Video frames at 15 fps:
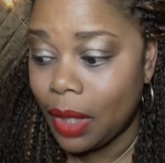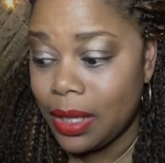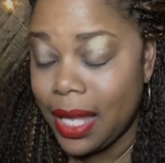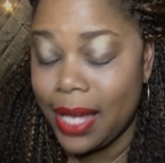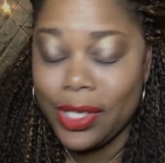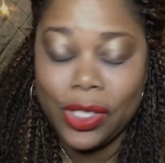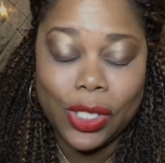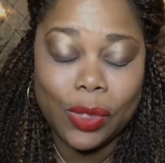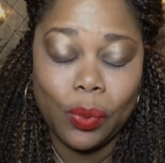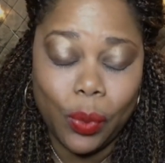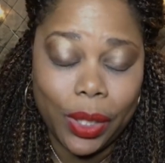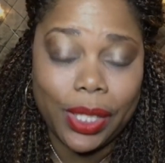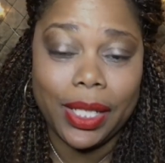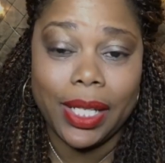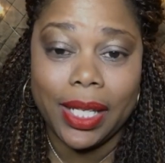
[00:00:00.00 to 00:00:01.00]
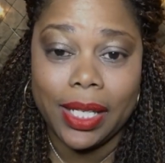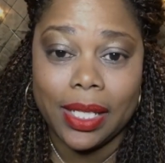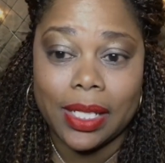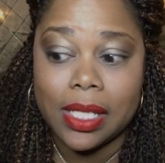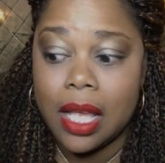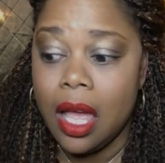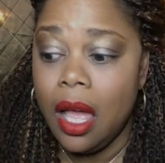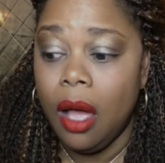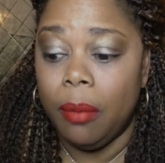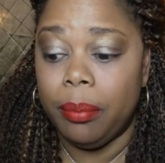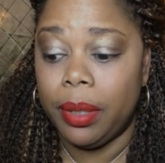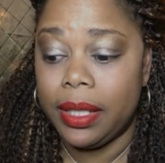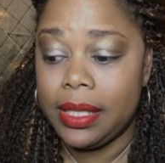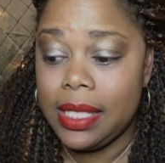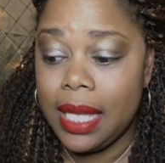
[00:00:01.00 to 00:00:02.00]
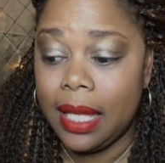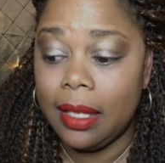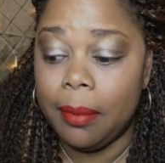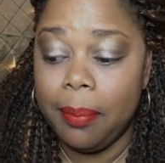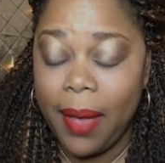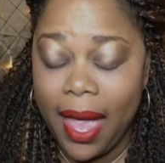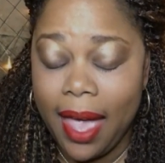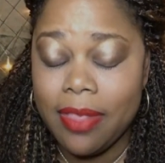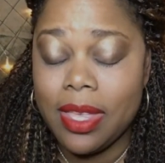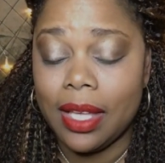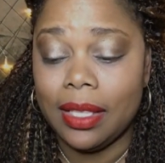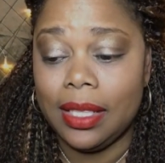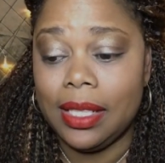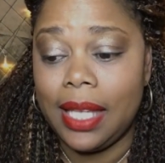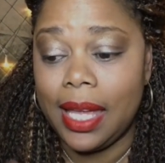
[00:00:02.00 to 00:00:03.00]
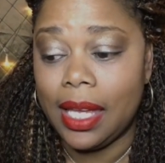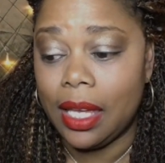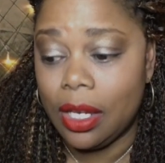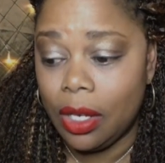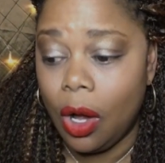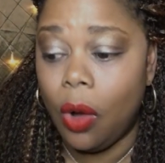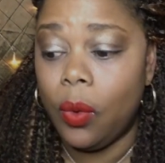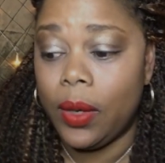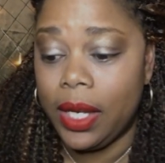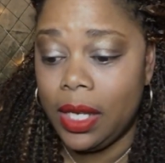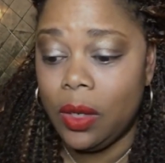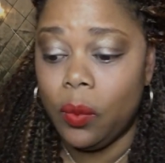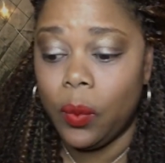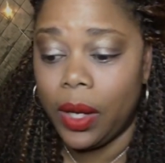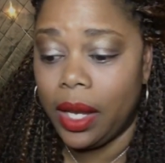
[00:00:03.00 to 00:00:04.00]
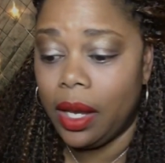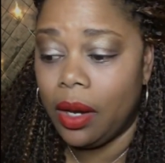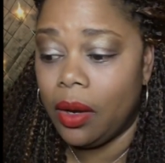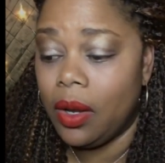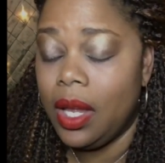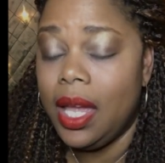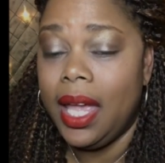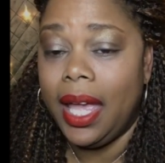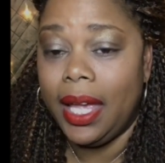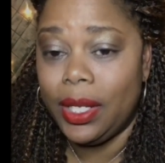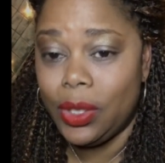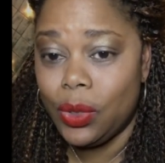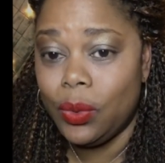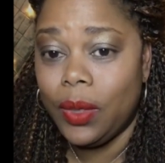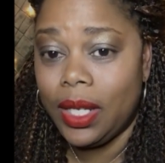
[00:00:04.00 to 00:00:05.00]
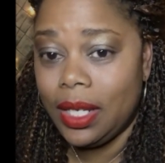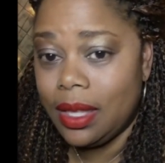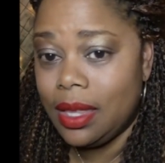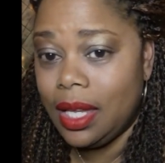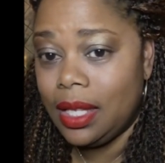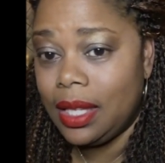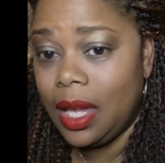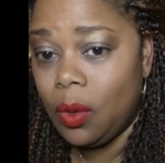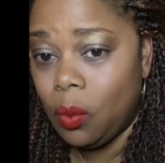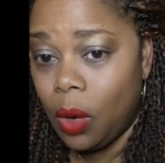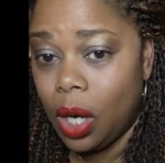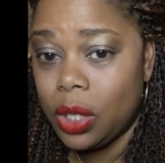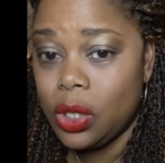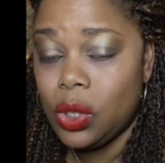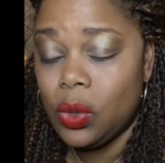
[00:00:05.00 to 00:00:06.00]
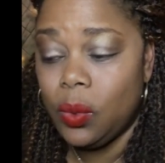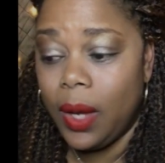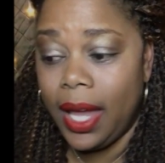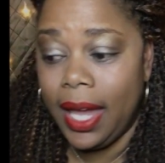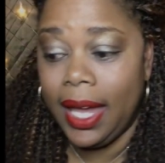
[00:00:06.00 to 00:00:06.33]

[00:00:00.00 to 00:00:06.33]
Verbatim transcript: That's just what it is. But telepathically, they can go anywhere and do anything they want to.